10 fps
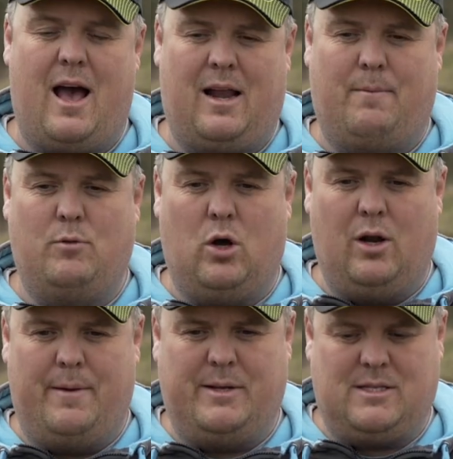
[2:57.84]
and I'm
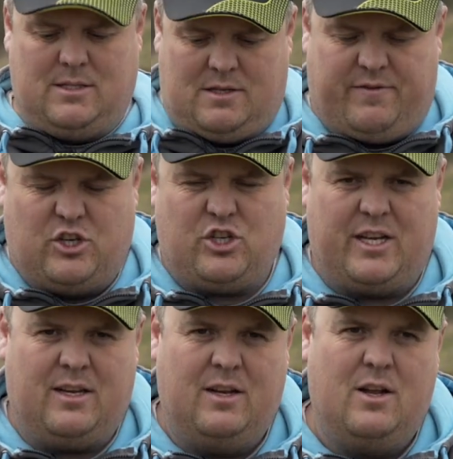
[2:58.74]
not limited to
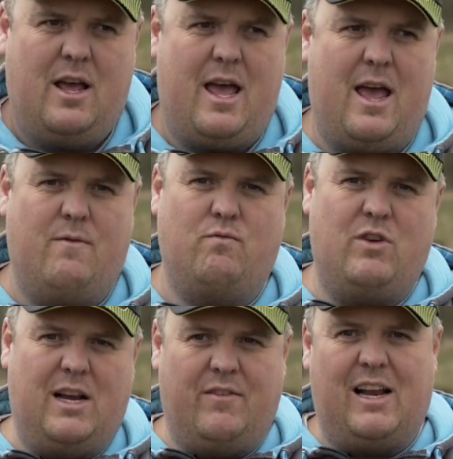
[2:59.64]
fishing
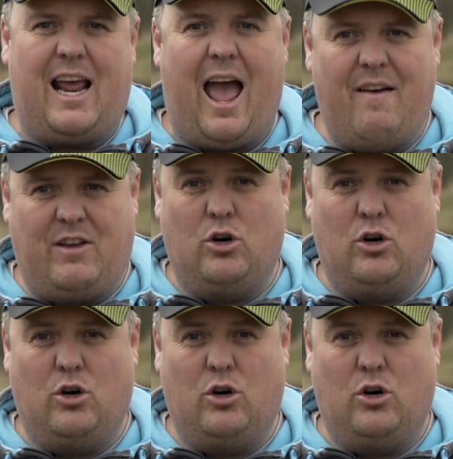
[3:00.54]
really, really heavy